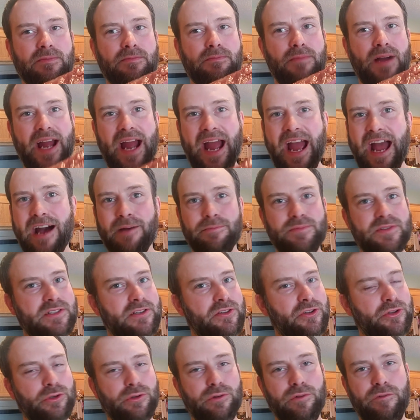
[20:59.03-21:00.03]
My
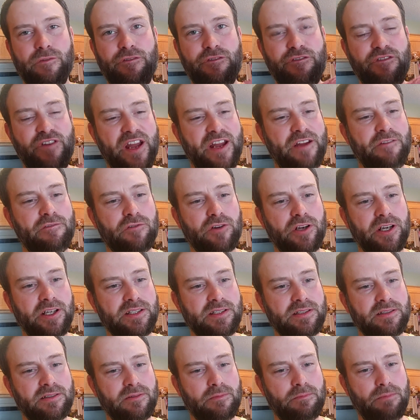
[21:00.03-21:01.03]
absolute
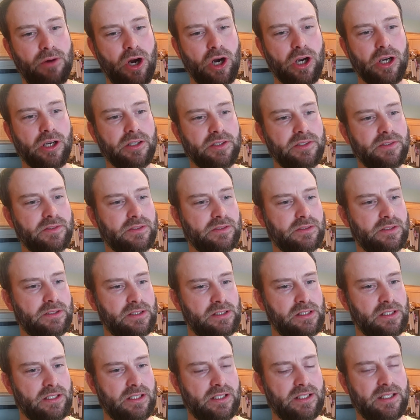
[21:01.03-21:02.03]
favorite part,
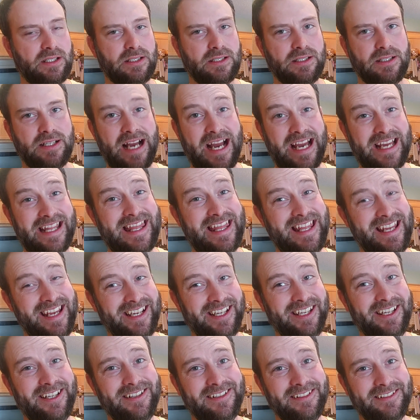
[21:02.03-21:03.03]
I
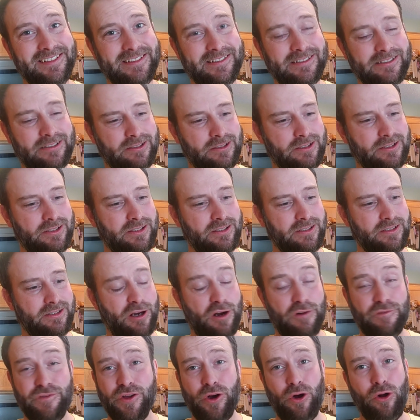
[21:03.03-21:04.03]
think,
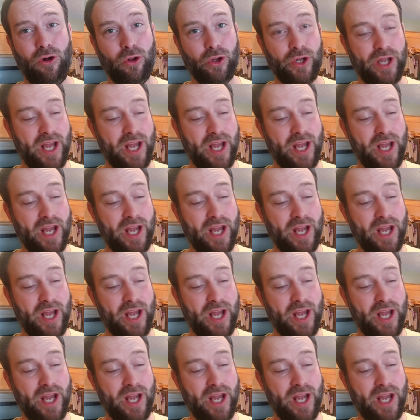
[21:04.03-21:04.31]
of the whole